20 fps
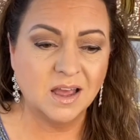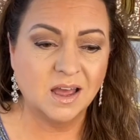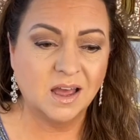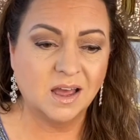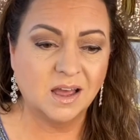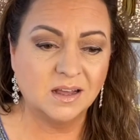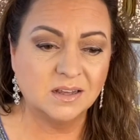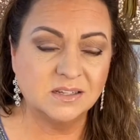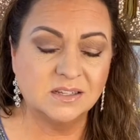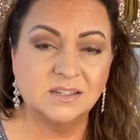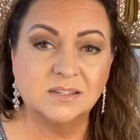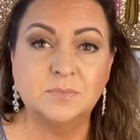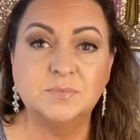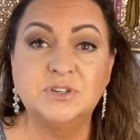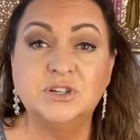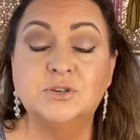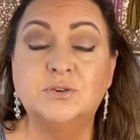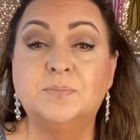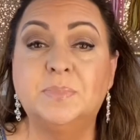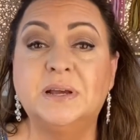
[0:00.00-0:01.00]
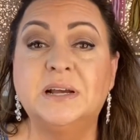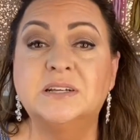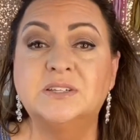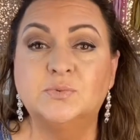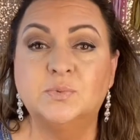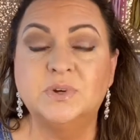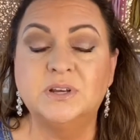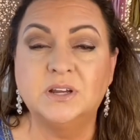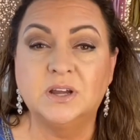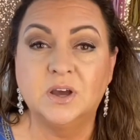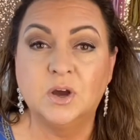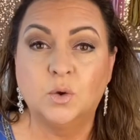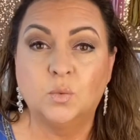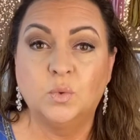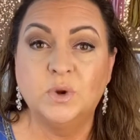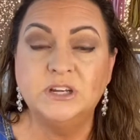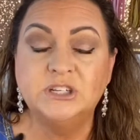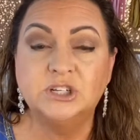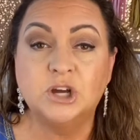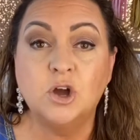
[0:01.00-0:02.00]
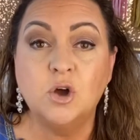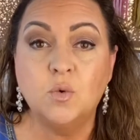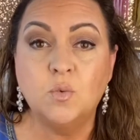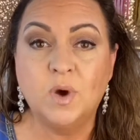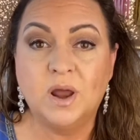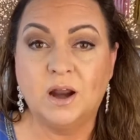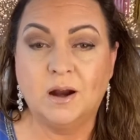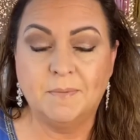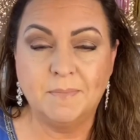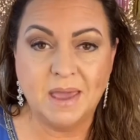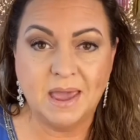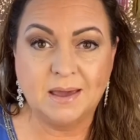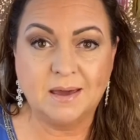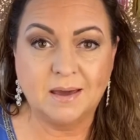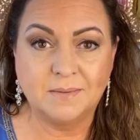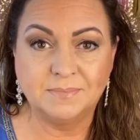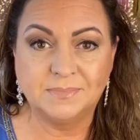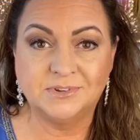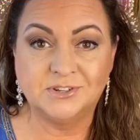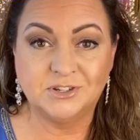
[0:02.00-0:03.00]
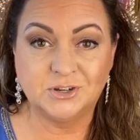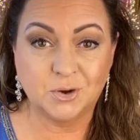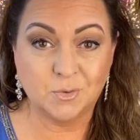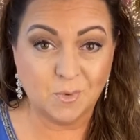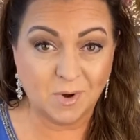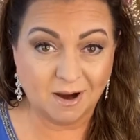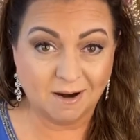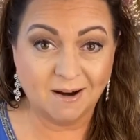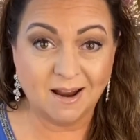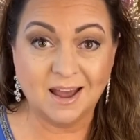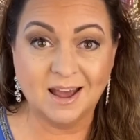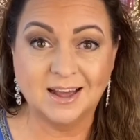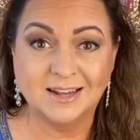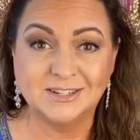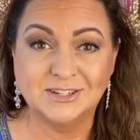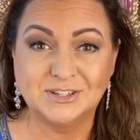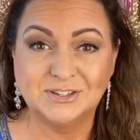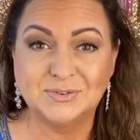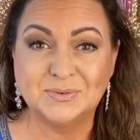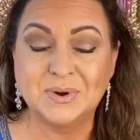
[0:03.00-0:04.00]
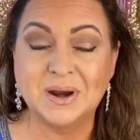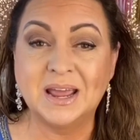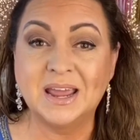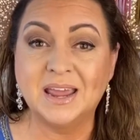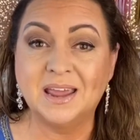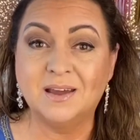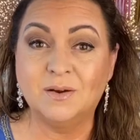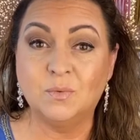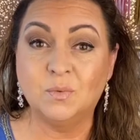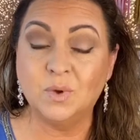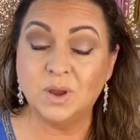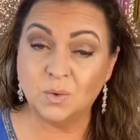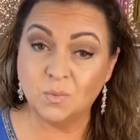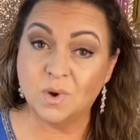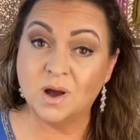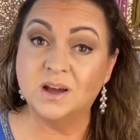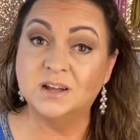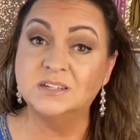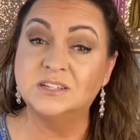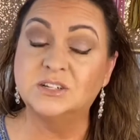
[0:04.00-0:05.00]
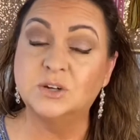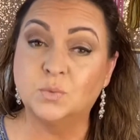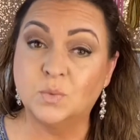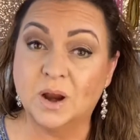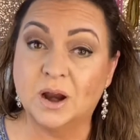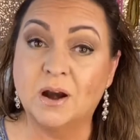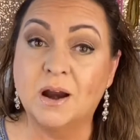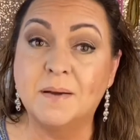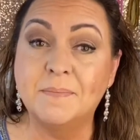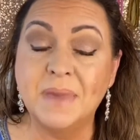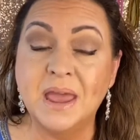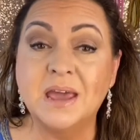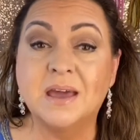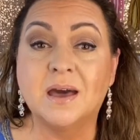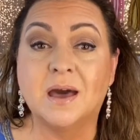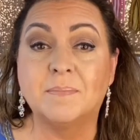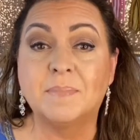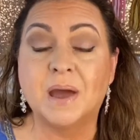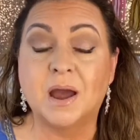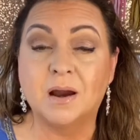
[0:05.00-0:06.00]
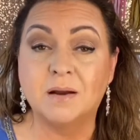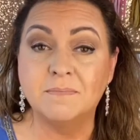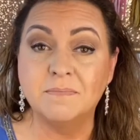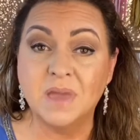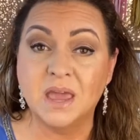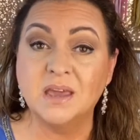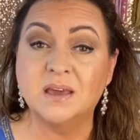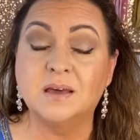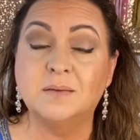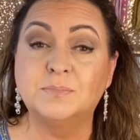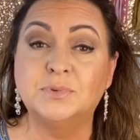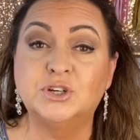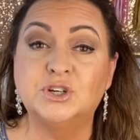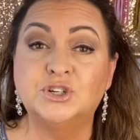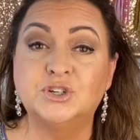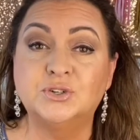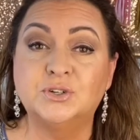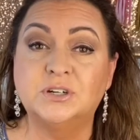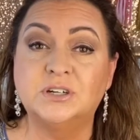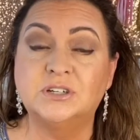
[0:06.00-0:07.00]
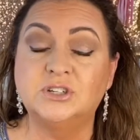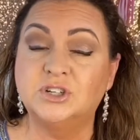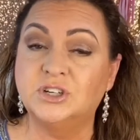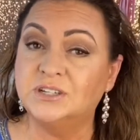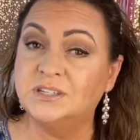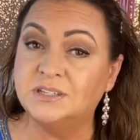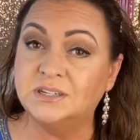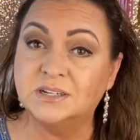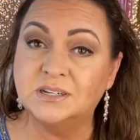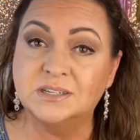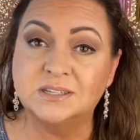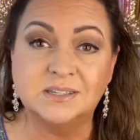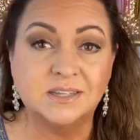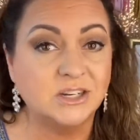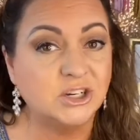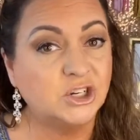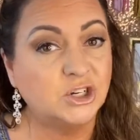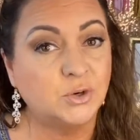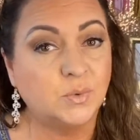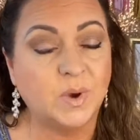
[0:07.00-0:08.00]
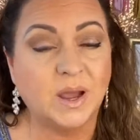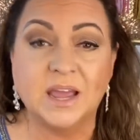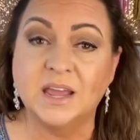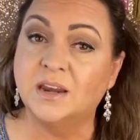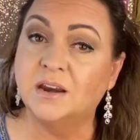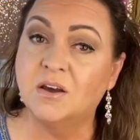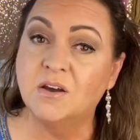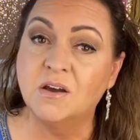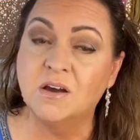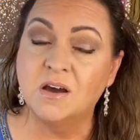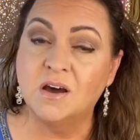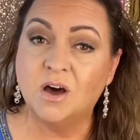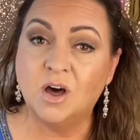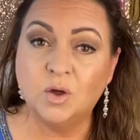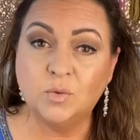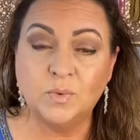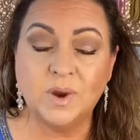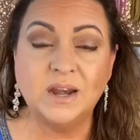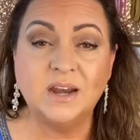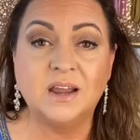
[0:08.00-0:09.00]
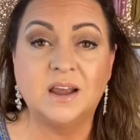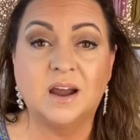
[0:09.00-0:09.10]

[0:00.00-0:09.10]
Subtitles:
subdued, because we don't want our makeup to wear us, right? We want to wear our makeup. Our makeup should just accentuate already our